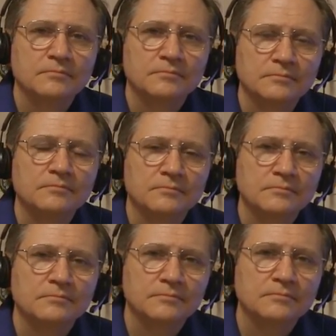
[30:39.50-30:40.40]

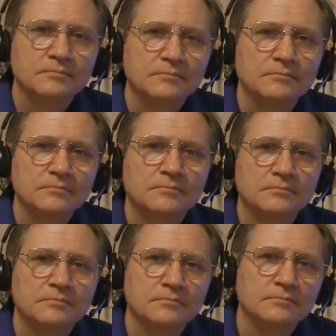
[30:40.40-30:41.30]

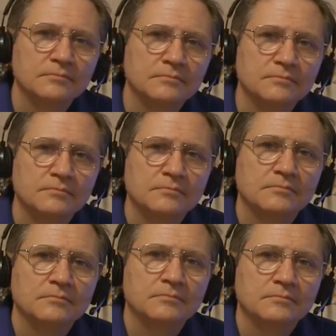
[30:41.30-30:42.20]

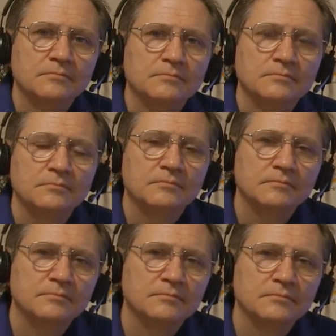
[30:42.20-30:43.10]

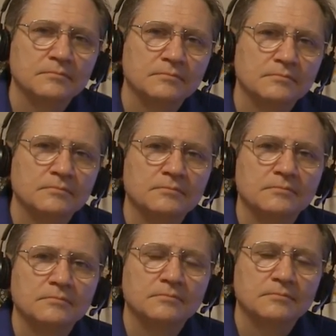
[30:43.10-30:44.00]

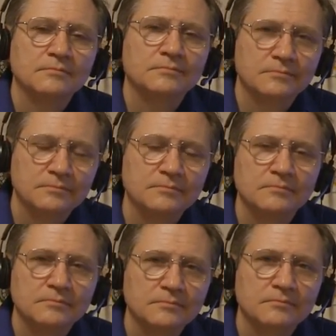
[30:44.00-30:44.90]

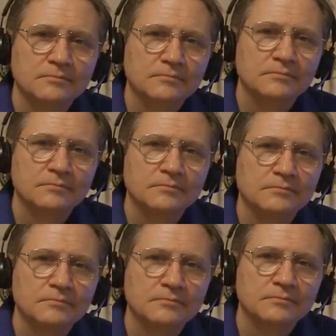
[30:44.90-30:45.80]

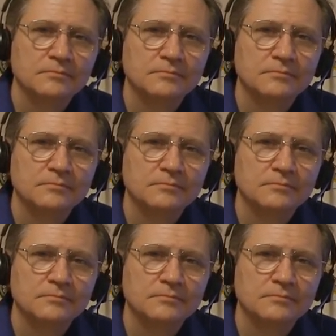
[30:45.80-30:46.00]
(not speaking)